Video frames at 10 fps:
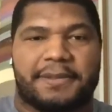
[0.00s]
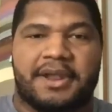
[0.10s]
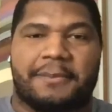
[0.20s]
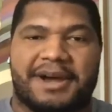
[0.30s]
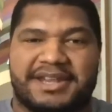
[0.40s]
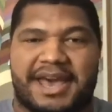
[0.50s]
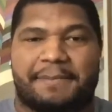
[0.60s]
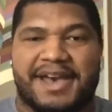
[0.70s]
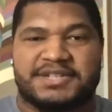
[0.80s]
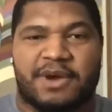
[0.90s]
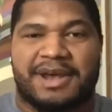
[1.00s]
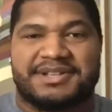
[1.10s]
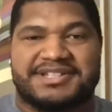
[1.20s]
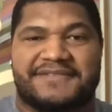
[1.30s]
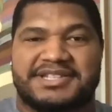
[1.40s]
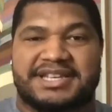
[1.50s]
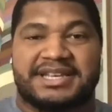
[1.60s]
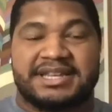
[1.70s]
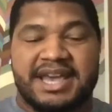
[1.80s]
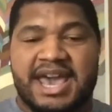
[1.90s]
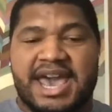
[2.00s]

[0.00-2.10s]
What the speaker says: My dad passed away when I was 17.